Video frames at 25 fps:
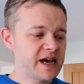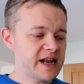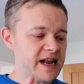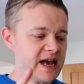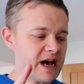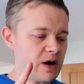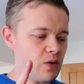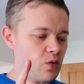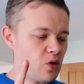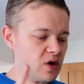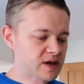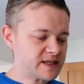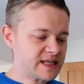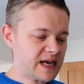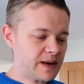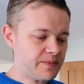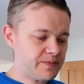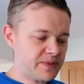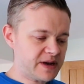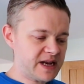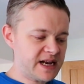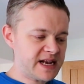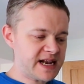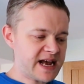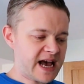Now what's
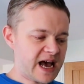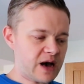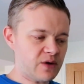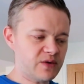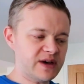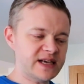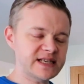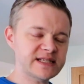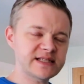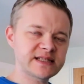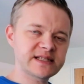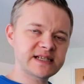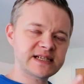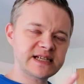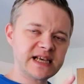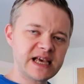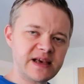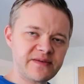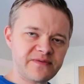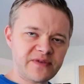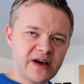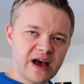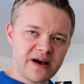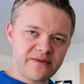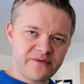happening now is the
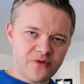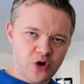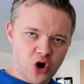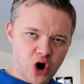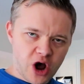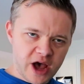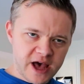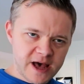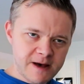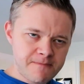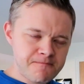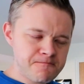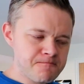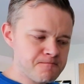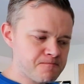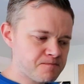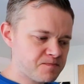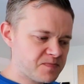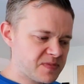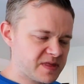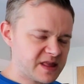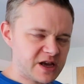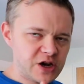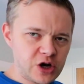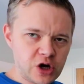deep fat fryer,
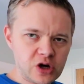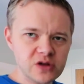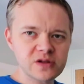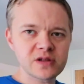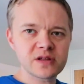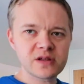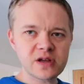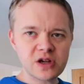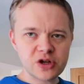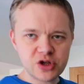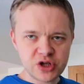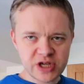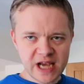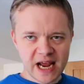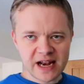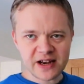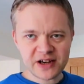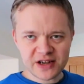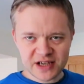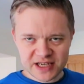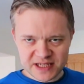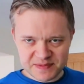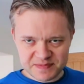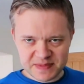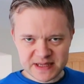the
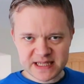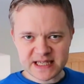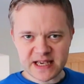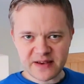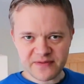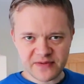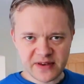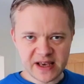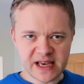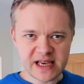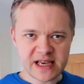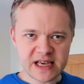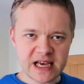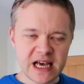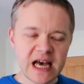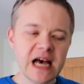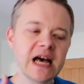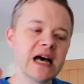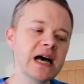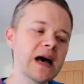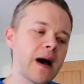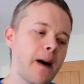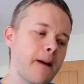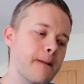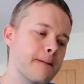non-gender specific
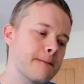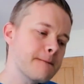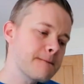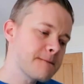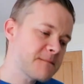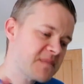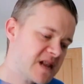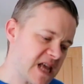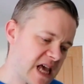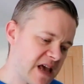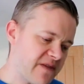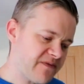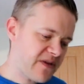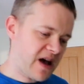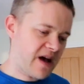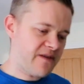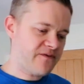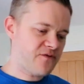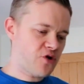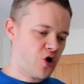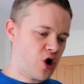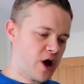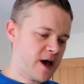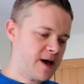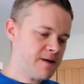deep
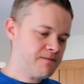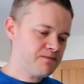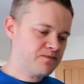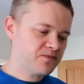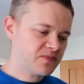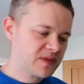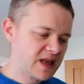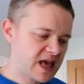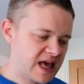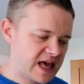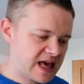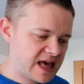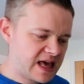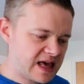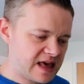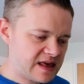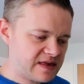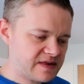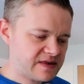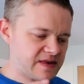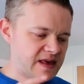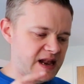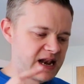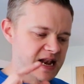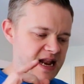fat fryer,
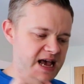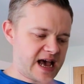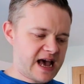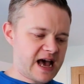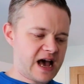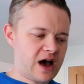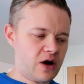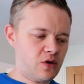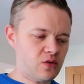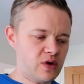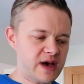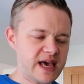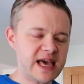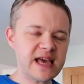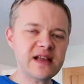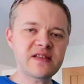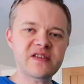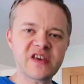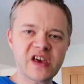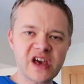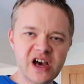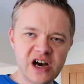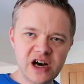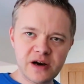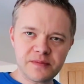is now
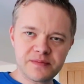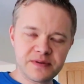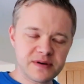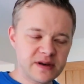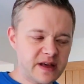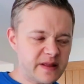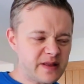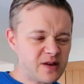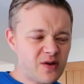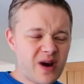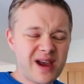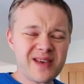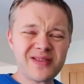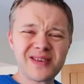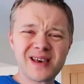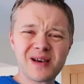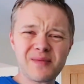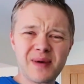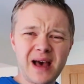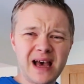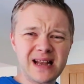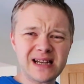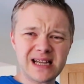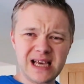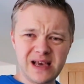heating up. And the great thing
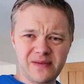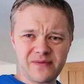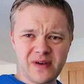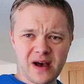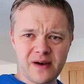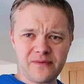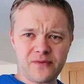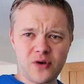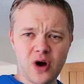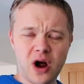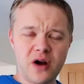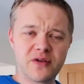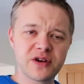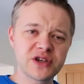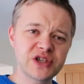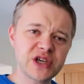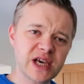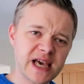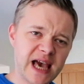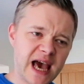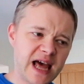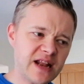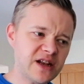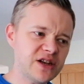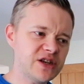about a deep fat fryer is you
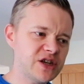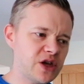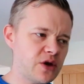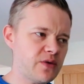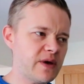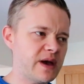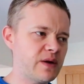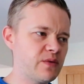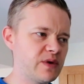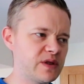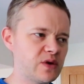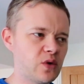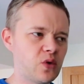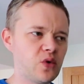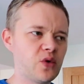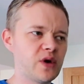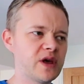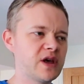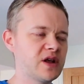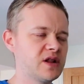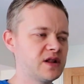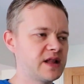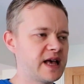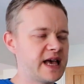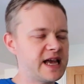can do it with
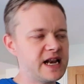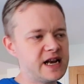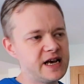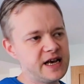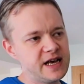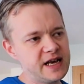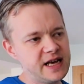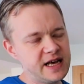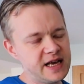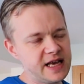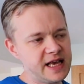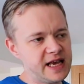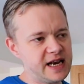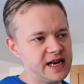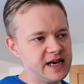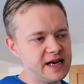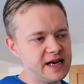oil in a